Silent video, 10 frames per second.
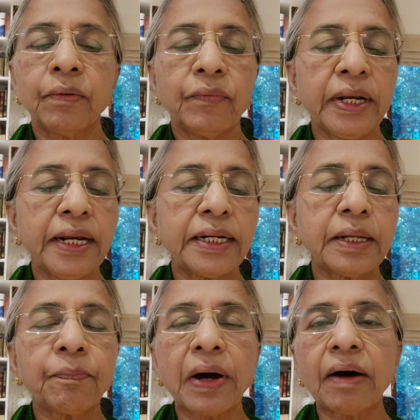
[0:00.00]
We need
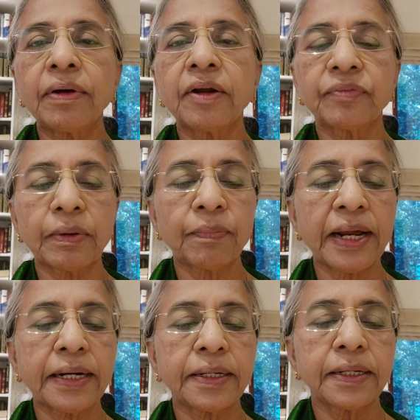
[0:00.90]
the power of the
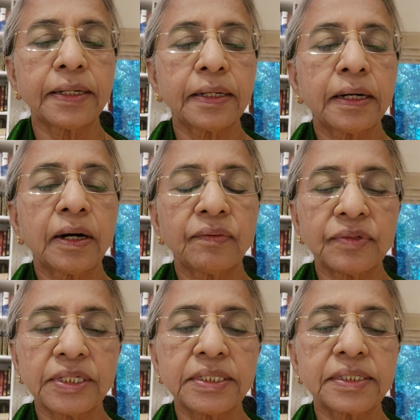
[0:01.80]
blood
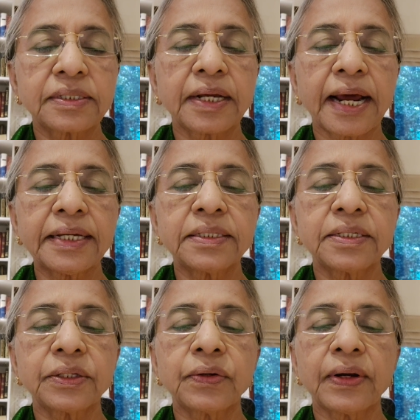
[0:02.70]
of Jesus
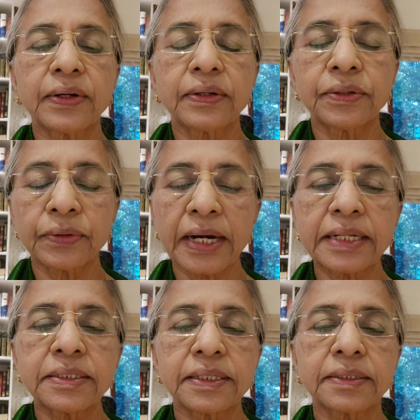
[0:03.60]
Christ to
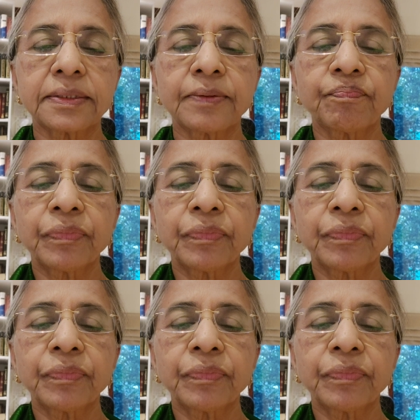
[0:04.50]
cleanse us.